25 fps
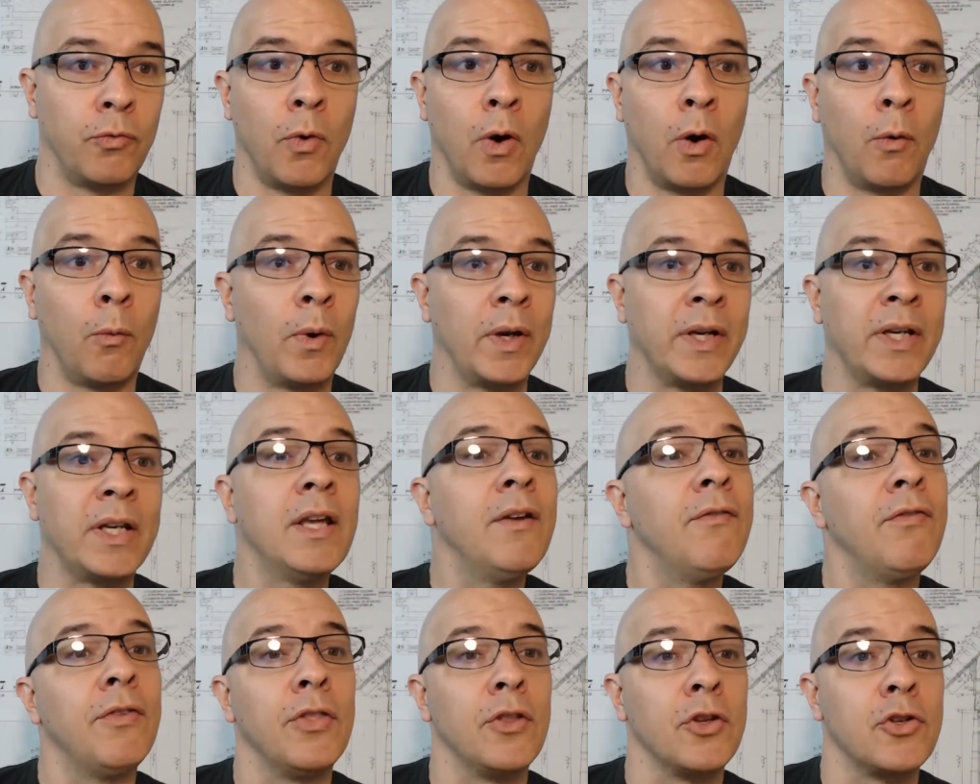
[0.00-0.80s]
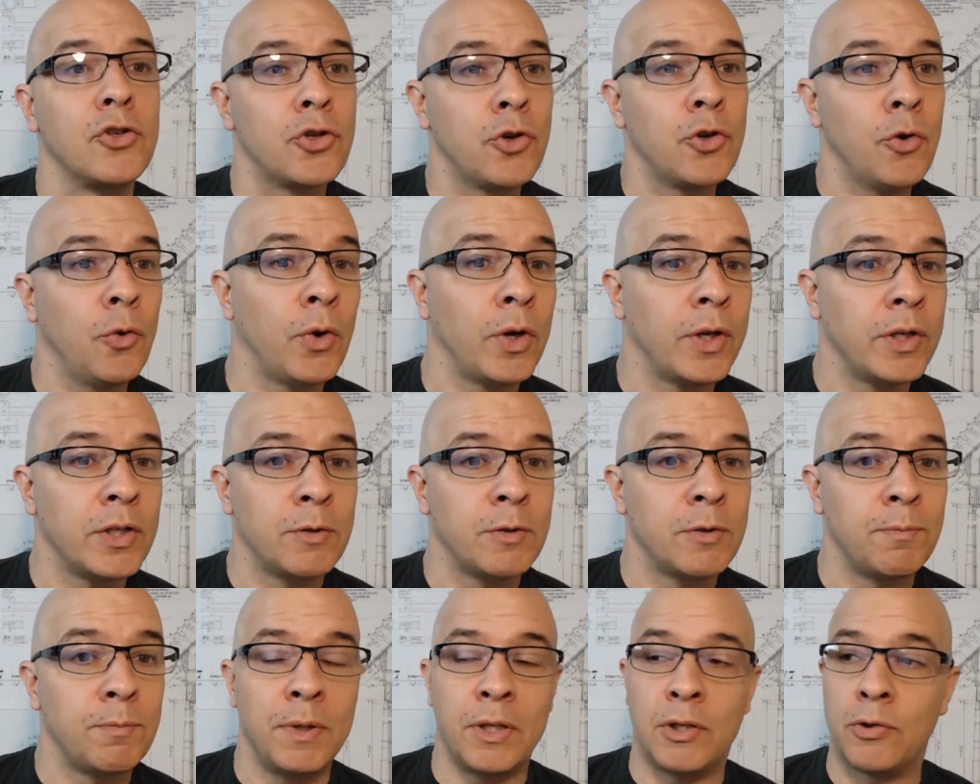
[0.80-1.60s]
Well, when given the choice
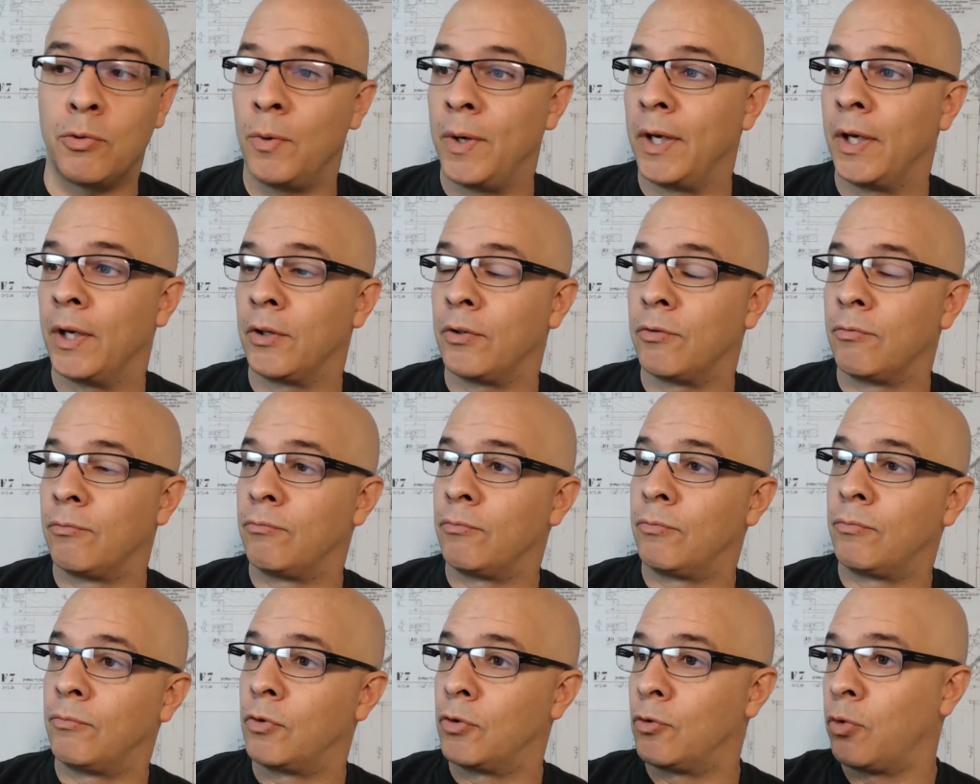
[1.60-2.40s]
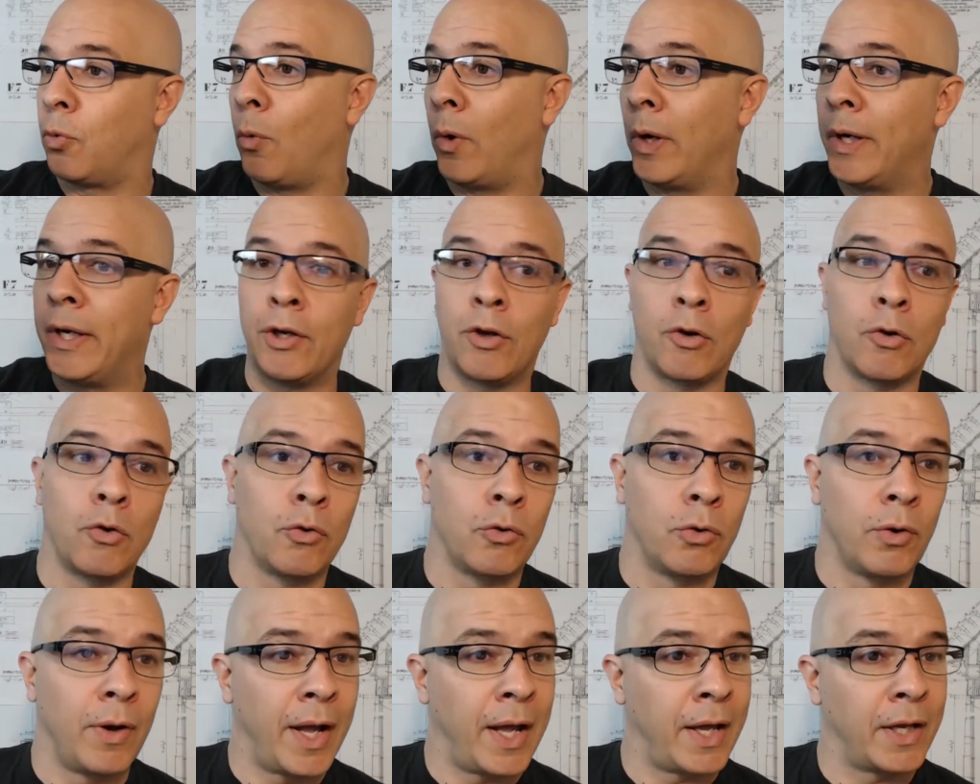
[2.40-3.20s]
between a
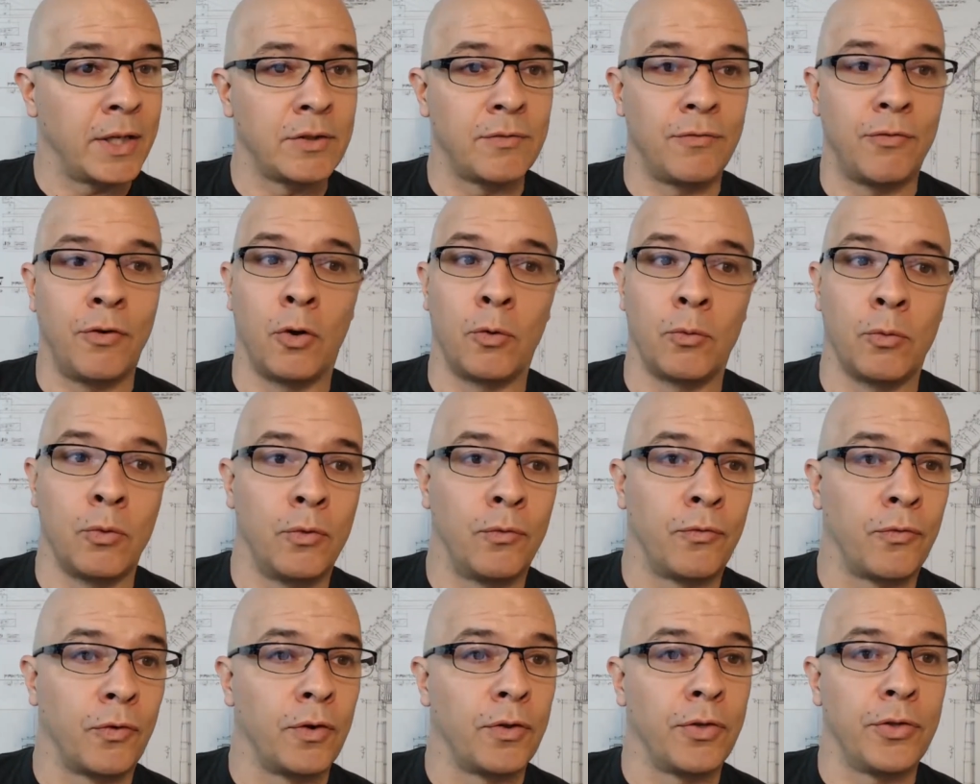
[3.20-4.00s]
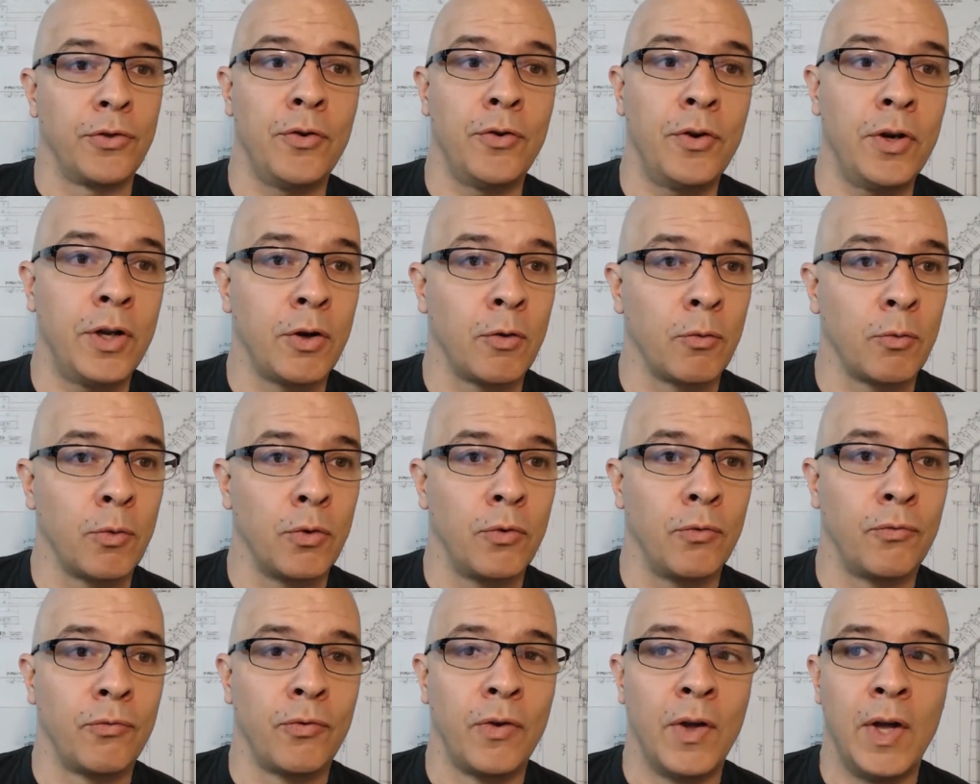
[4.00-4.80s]
20-year asphalt roof or a 30-year
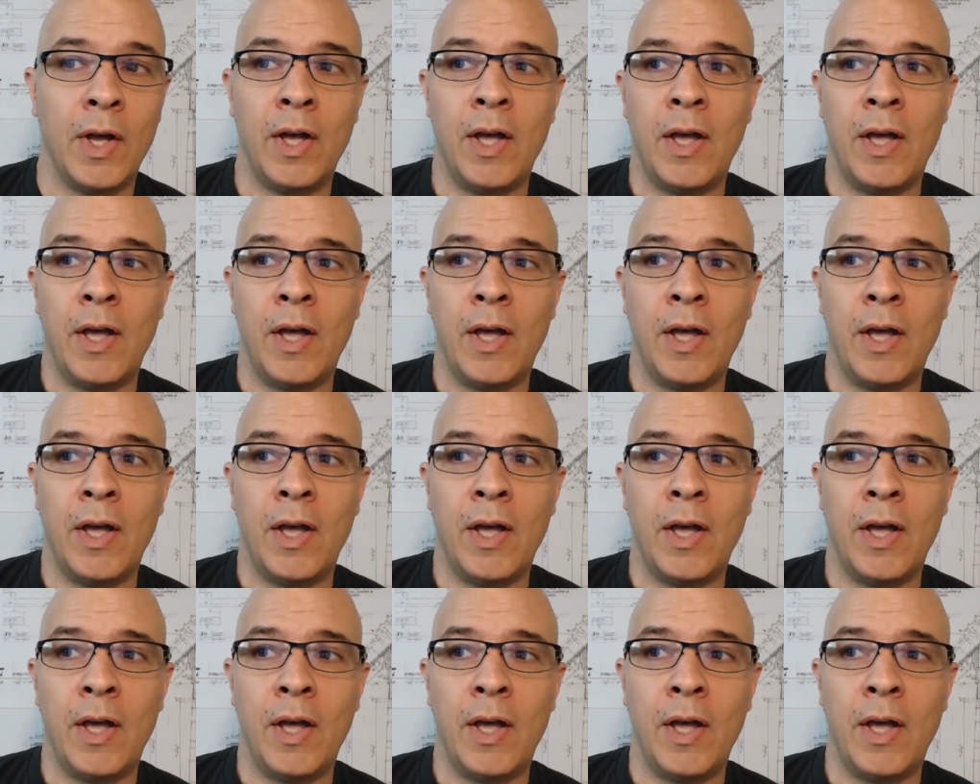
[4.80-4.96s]
roof,